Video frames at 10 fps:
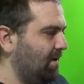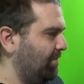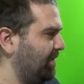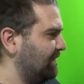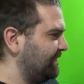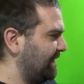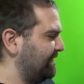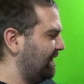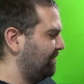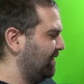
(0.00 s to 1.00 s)
I'll put all the specs
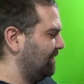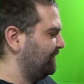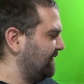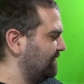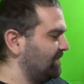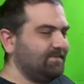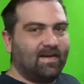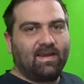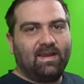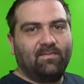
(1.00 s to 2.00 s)
down below if you guys want to
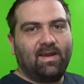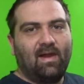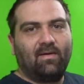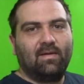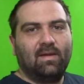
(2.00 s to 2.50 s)
check any of it out.